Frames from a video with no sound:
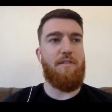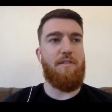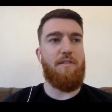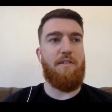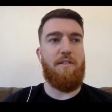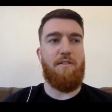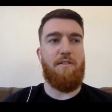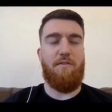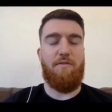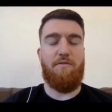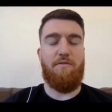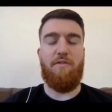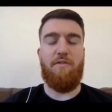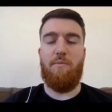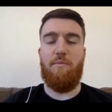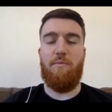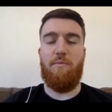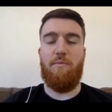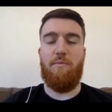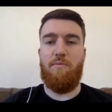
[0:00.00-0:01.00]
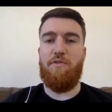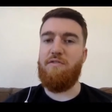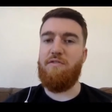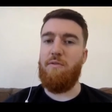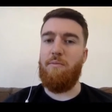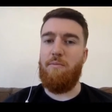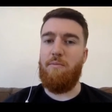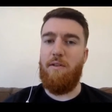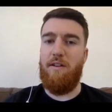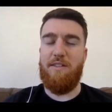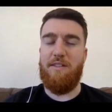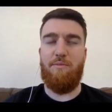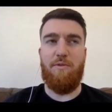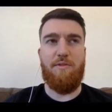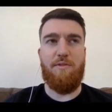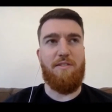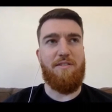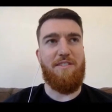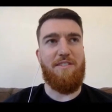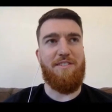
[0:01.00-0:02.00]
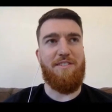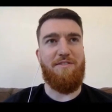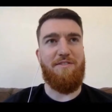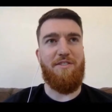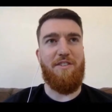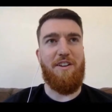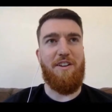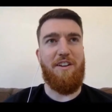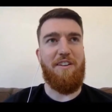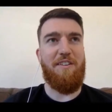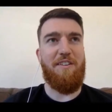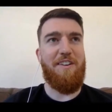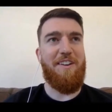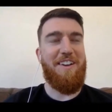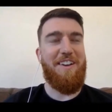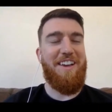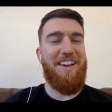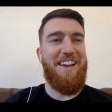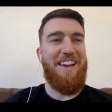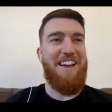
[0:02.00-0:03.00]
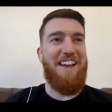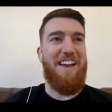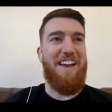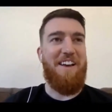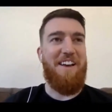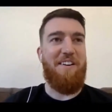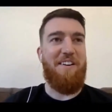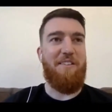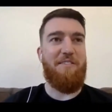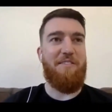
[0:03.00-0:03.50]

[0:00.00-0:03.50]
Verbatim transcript: Uh, from just from, I suppose it's, it's a very,